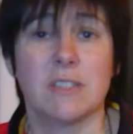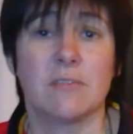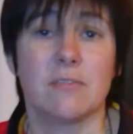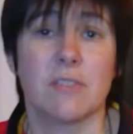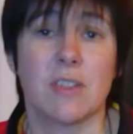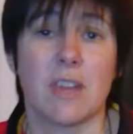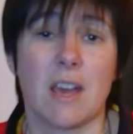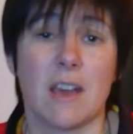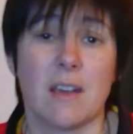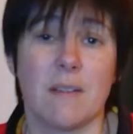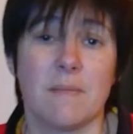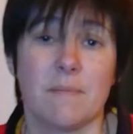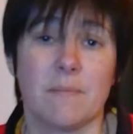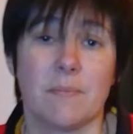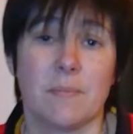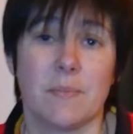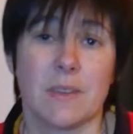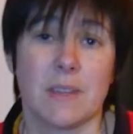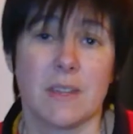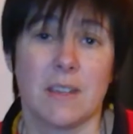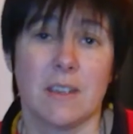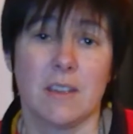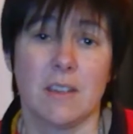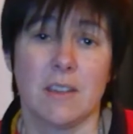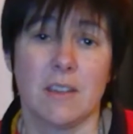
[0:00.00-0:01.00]
of that
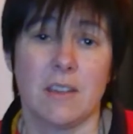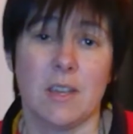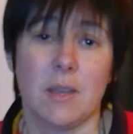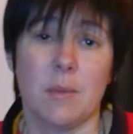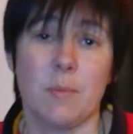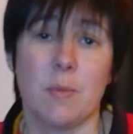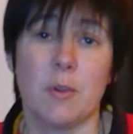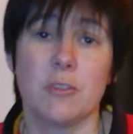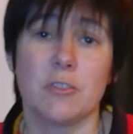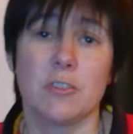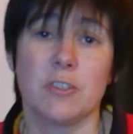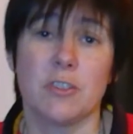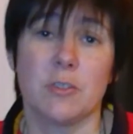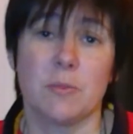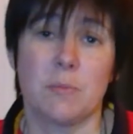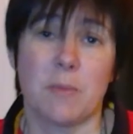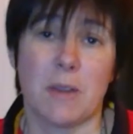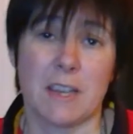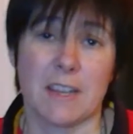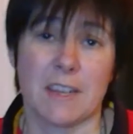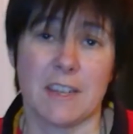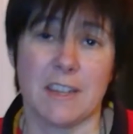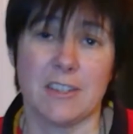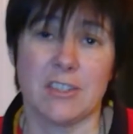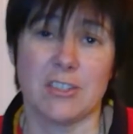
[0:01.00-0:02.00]
emotional
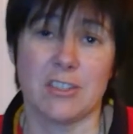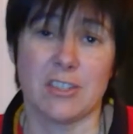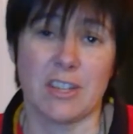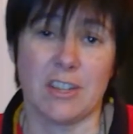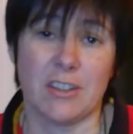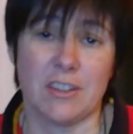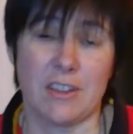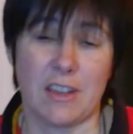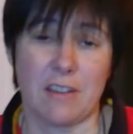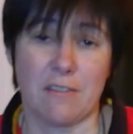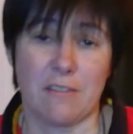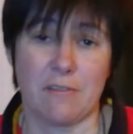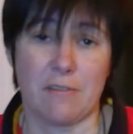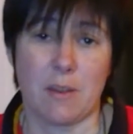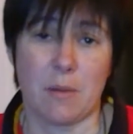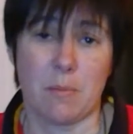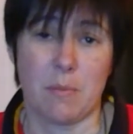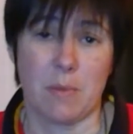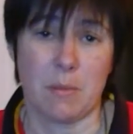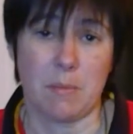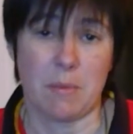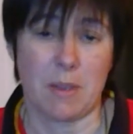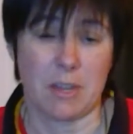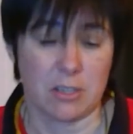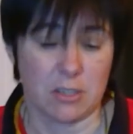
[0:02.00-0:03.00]
baggage and that
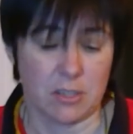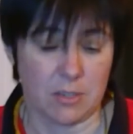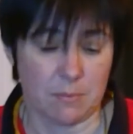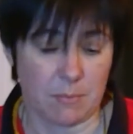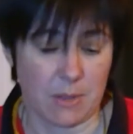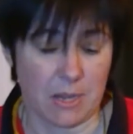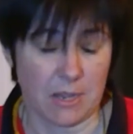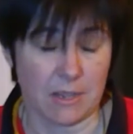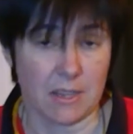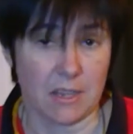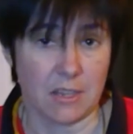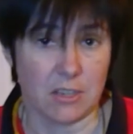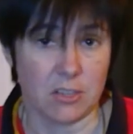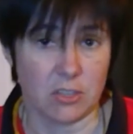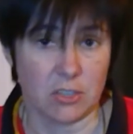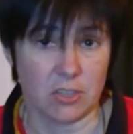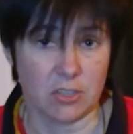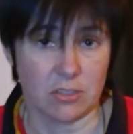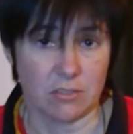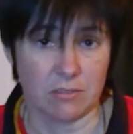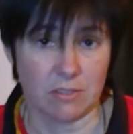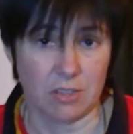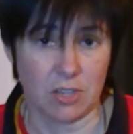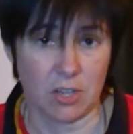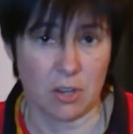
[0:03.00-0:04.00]
family baggage.
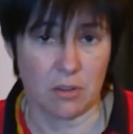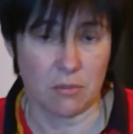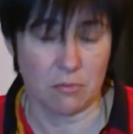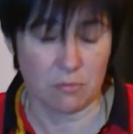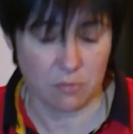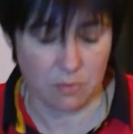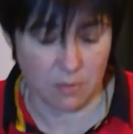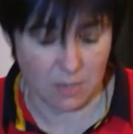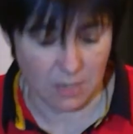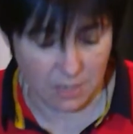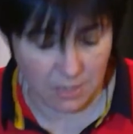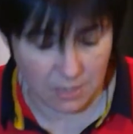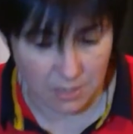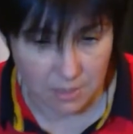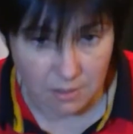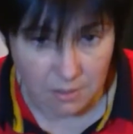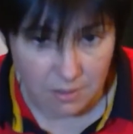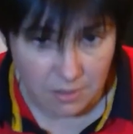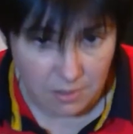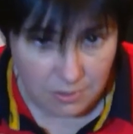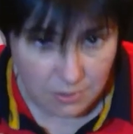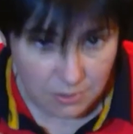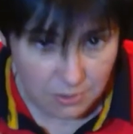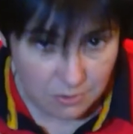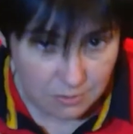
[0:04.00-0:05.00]
And hopefully
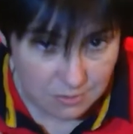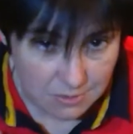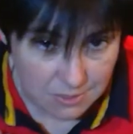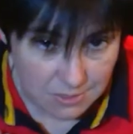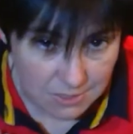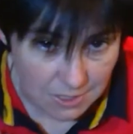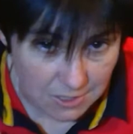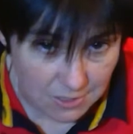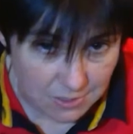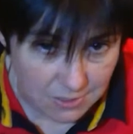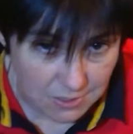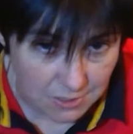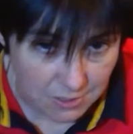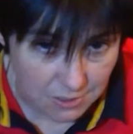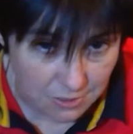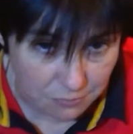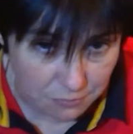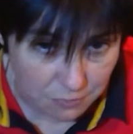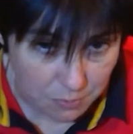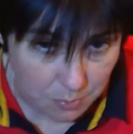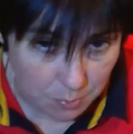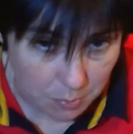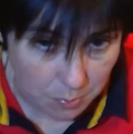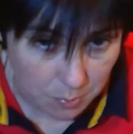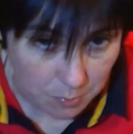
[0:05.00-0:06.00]
you'll start to love
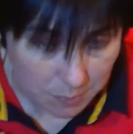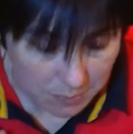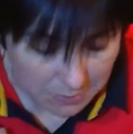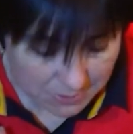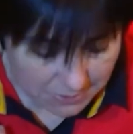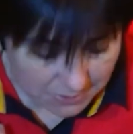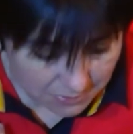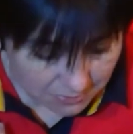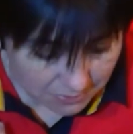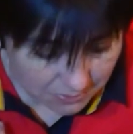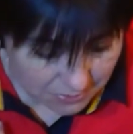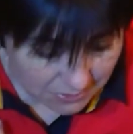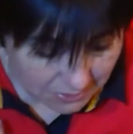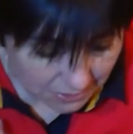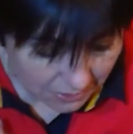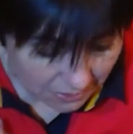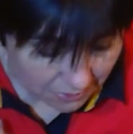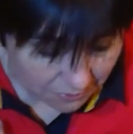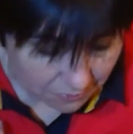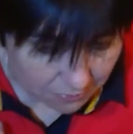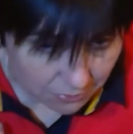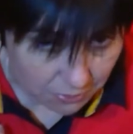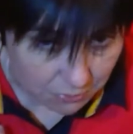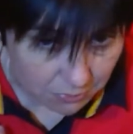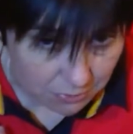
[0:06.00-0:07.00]
the puppies because they
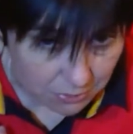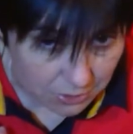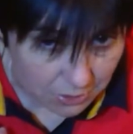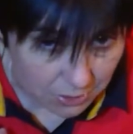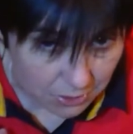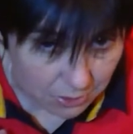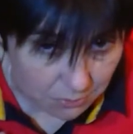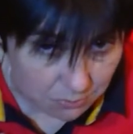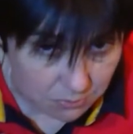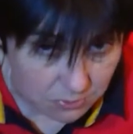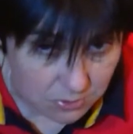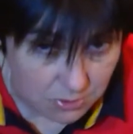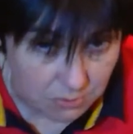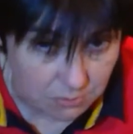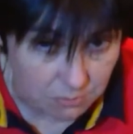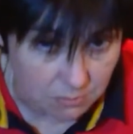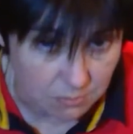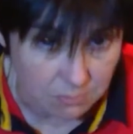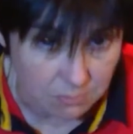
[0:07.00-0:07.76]
are very cute.